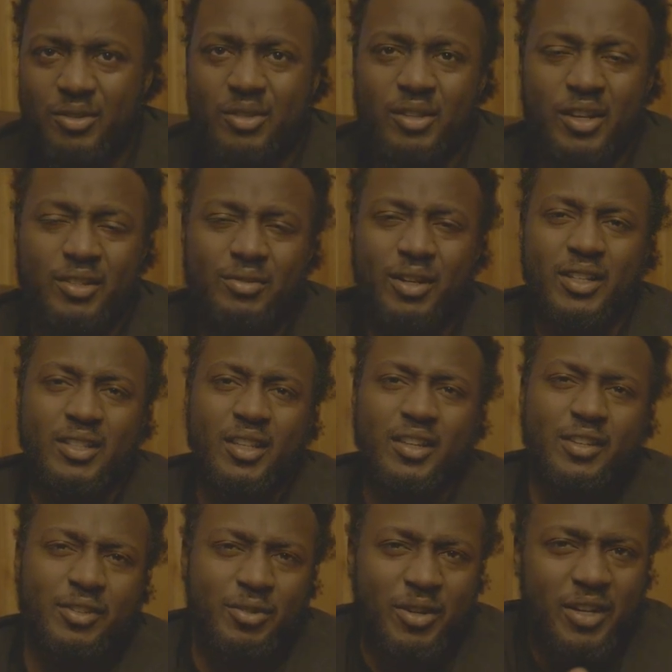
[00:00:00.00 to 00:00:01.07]
So that's why I
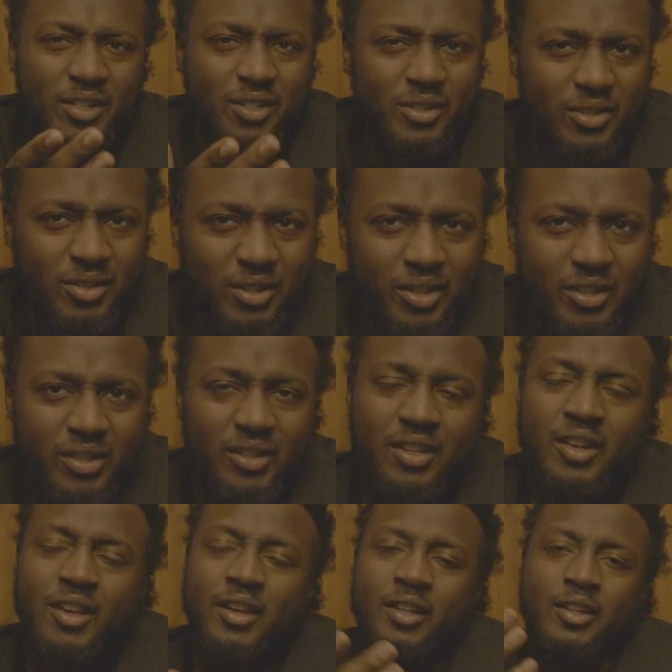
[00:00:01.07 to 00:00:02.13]
say create your sauce.
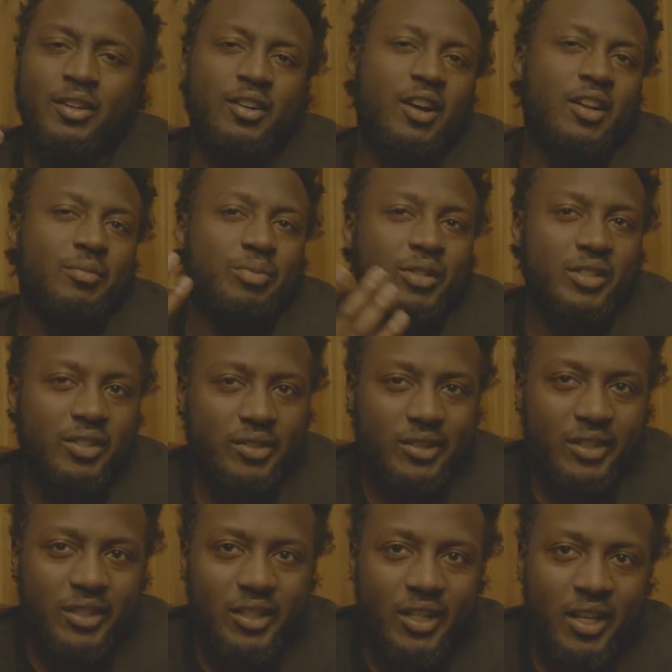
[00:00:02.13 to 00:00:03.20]
Learn how to put your
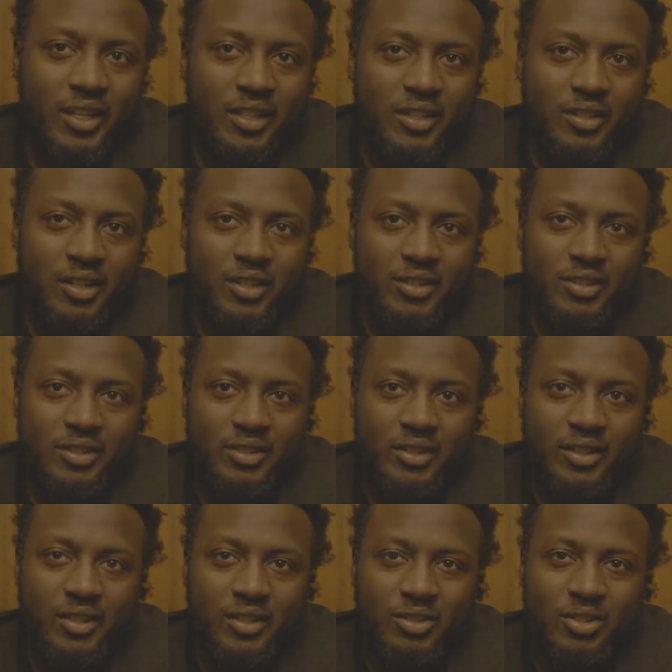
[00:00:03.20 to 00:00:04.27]
shit together, sauce your
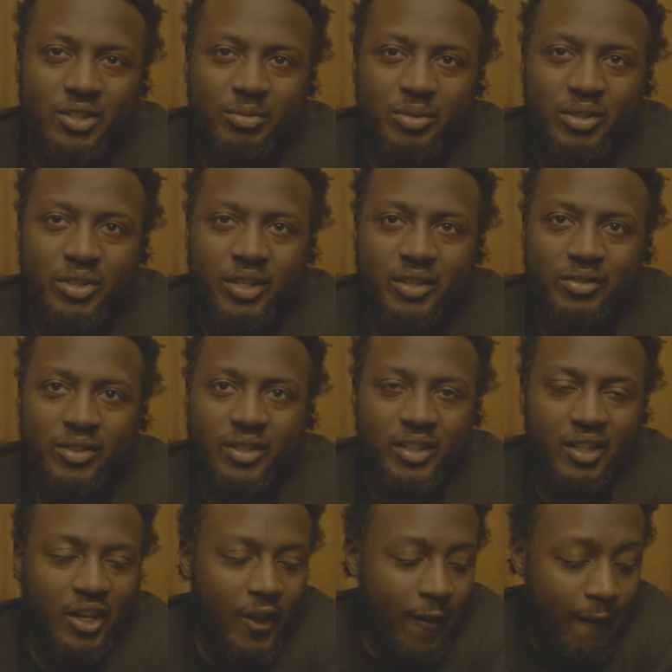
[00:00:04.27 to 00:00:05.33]
shit, and you gonna be gravy.
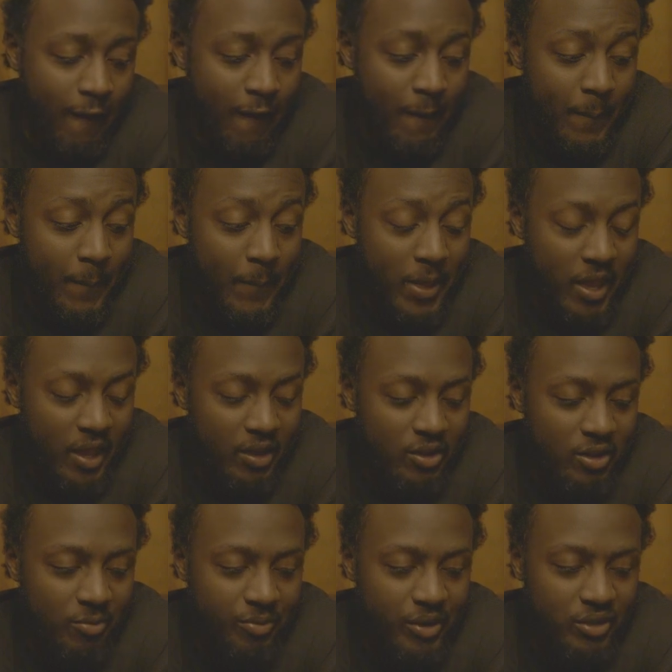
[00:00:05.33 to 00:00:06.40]
And
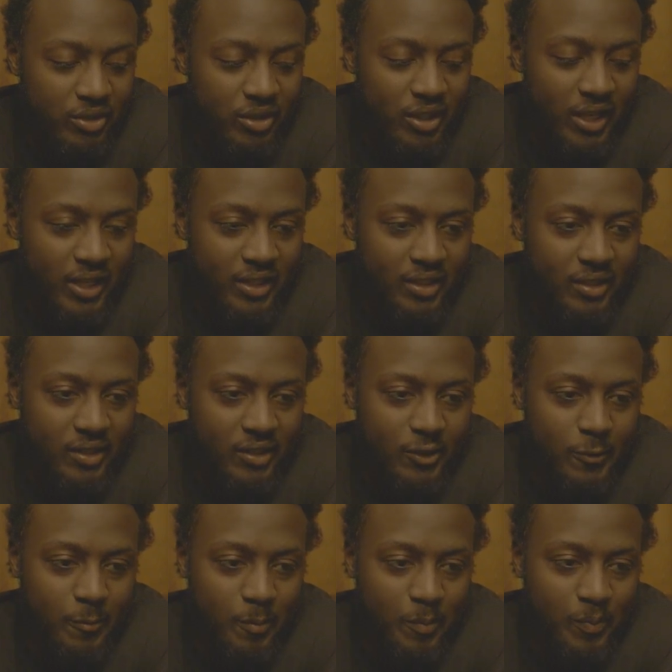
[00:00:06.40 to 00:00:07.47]
you gonna build your clientele.